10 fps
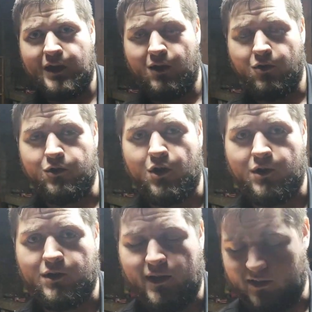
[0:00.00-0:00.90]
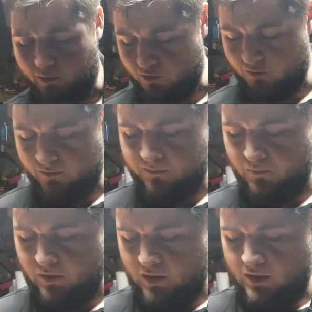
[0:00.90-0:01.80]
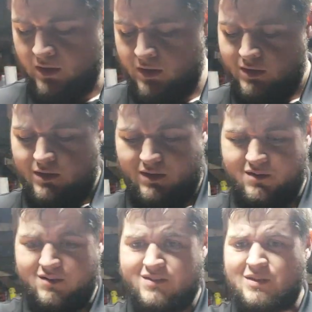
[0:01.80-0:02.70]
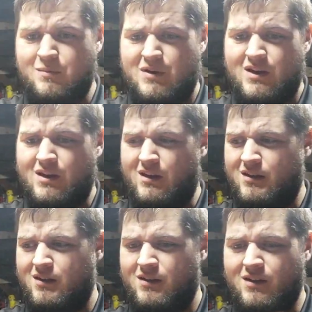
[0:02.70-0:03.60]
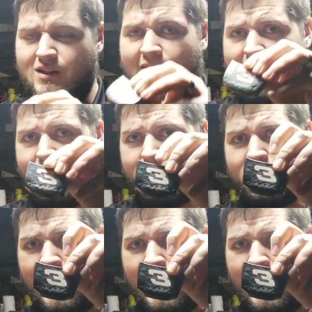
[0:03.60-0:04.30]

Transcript: Dale Earnhardt collectibles. Here's some uh, lighters,